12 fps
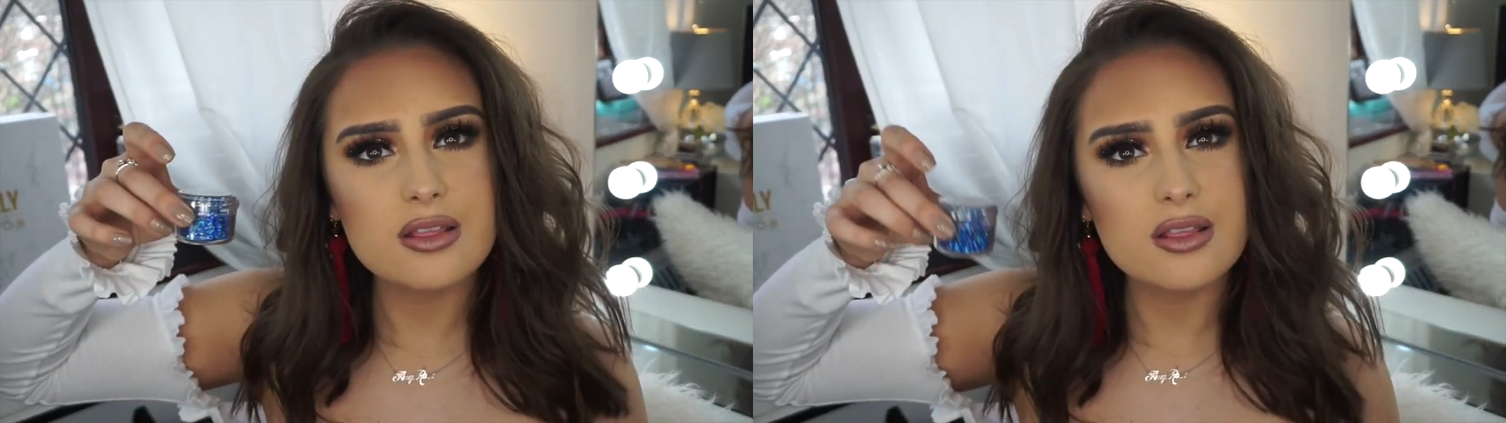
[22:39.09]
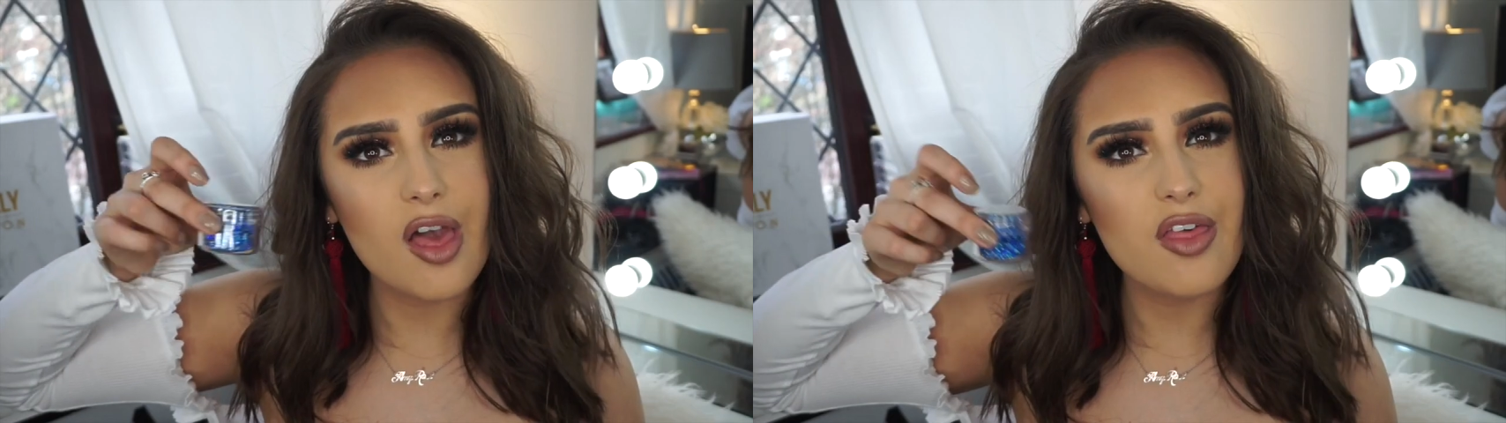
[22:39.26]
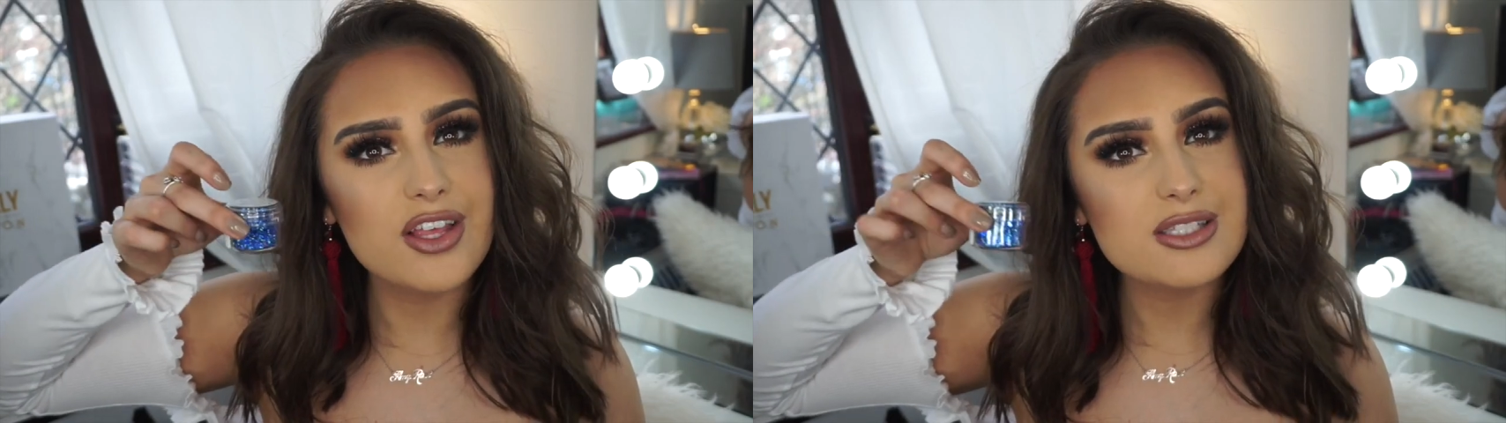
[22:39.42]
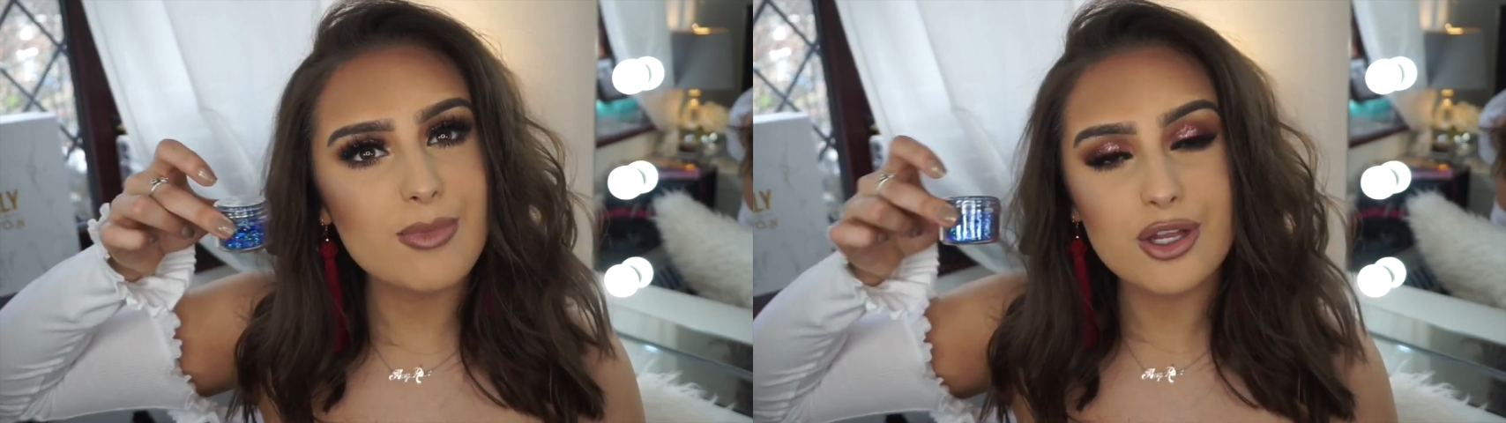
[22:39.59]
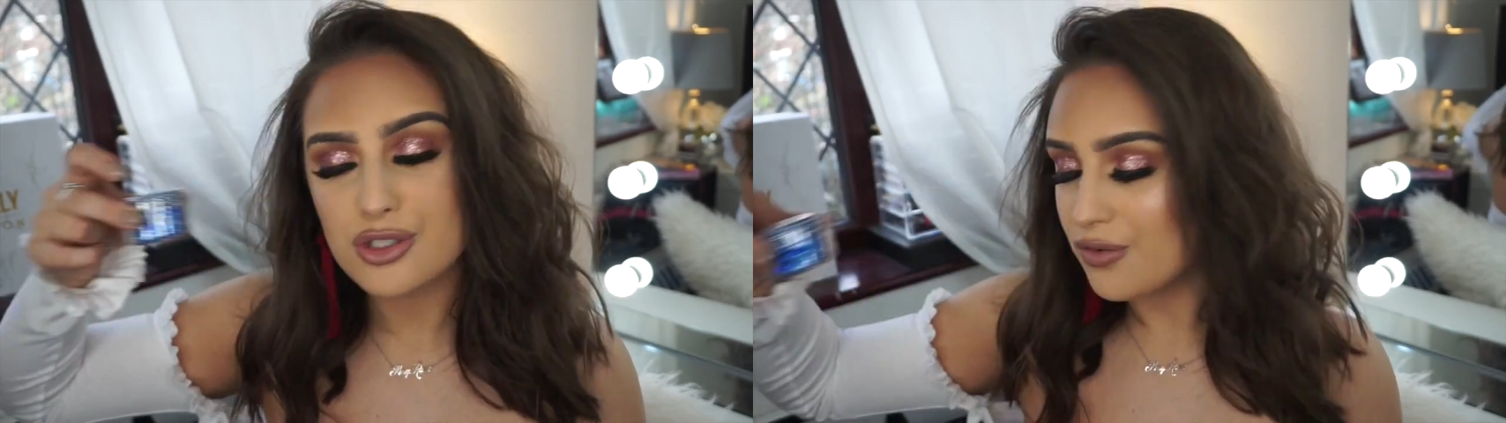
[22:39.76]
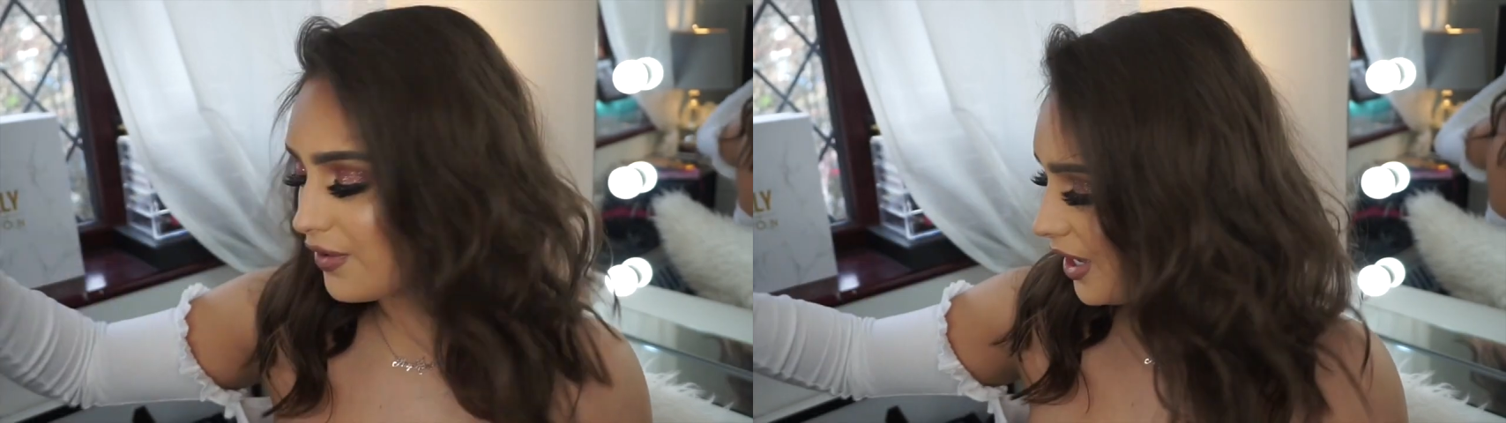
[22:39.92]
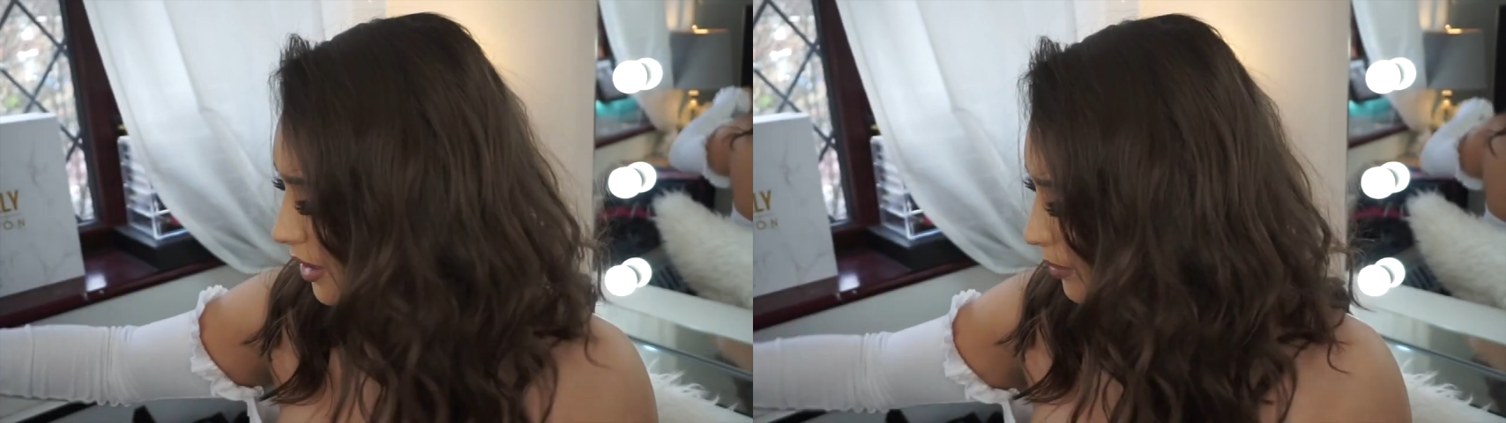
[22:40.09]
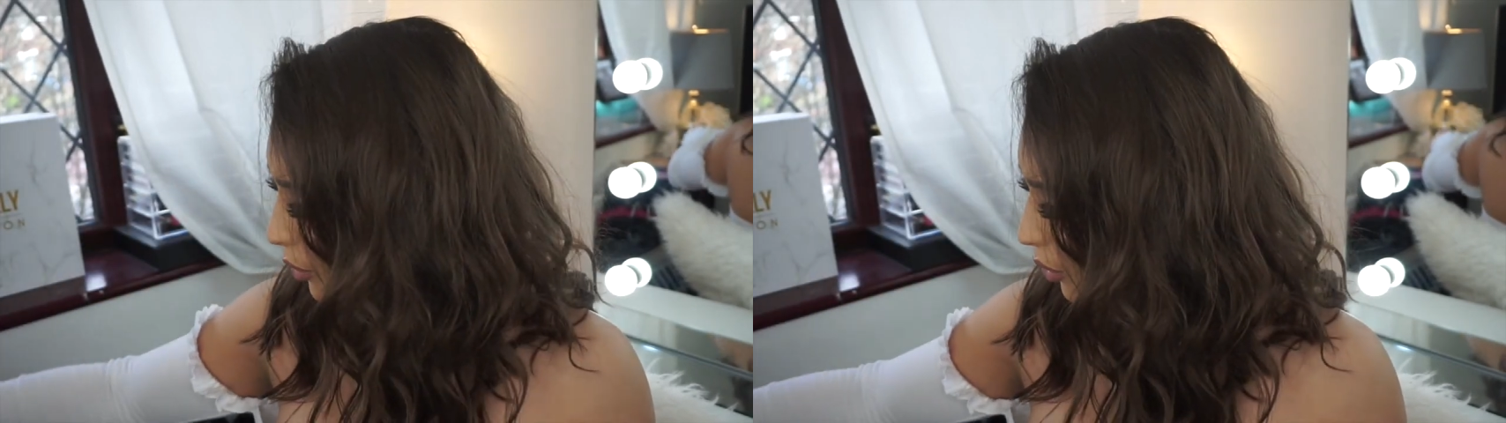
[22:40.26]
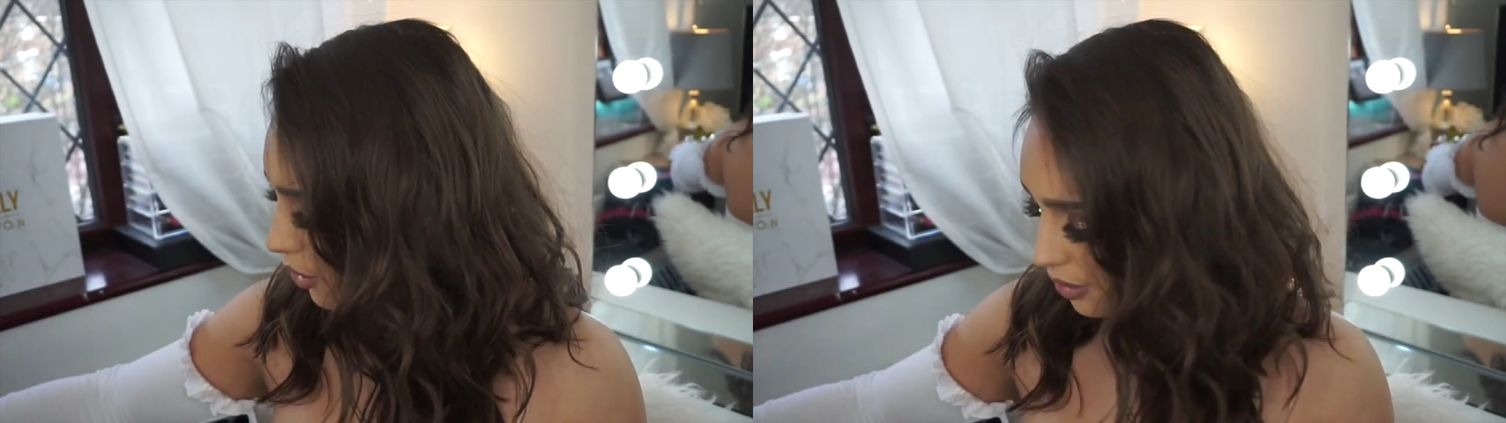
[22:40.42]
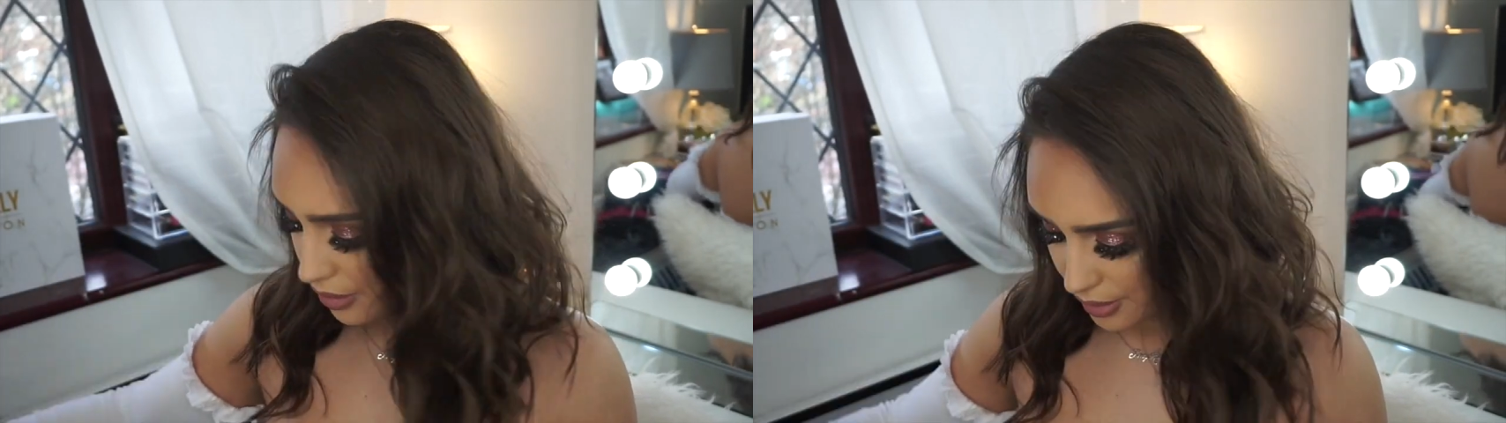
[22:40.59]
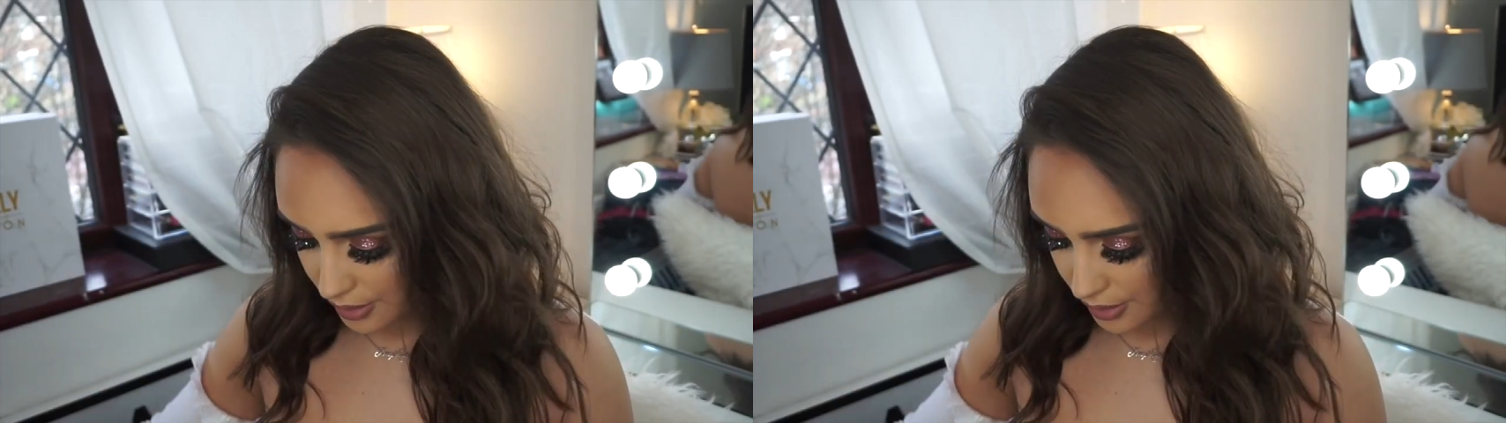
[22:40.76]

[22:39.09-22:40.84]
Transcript: like this much of it in a pot